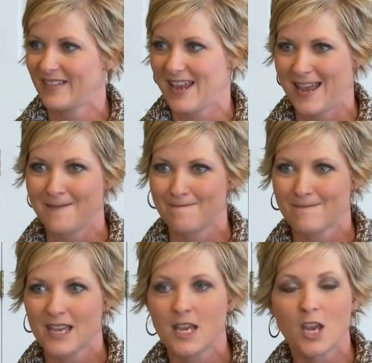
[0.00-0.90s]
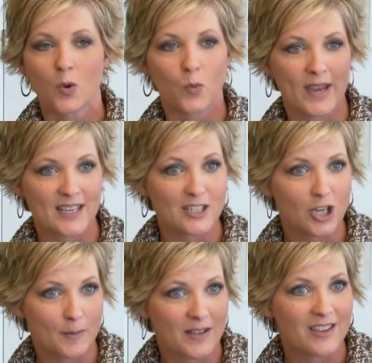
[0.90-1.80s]
okay, we
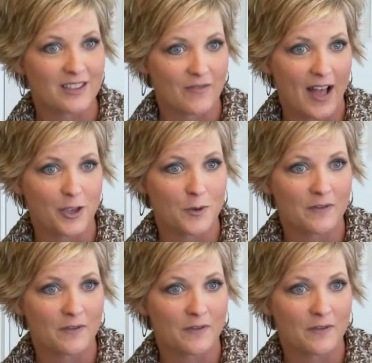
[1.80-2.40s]
determined that the value